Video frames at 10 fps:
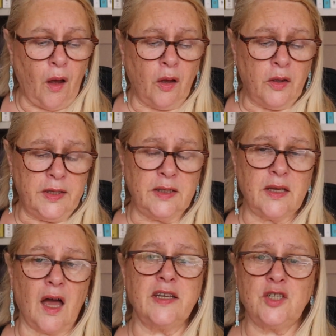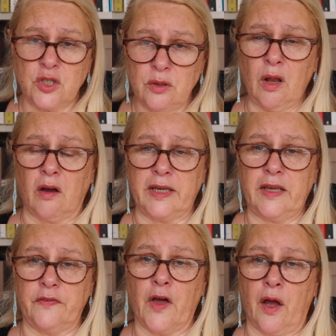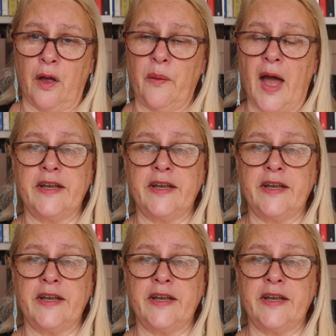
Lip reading: I do like it though,